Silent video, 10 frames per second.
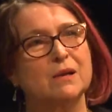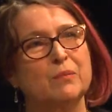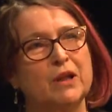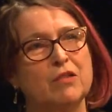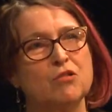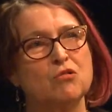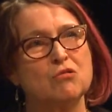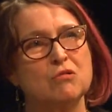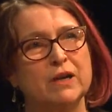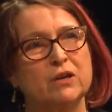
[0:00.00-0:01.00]
But I
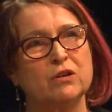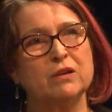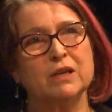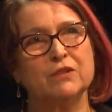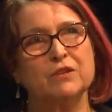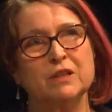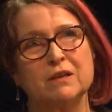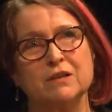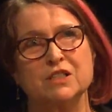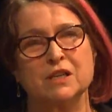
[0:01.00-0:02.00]
thought I couldn't give you the
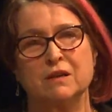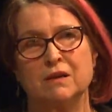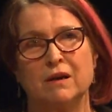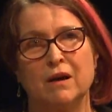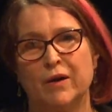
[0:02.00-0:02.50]
answer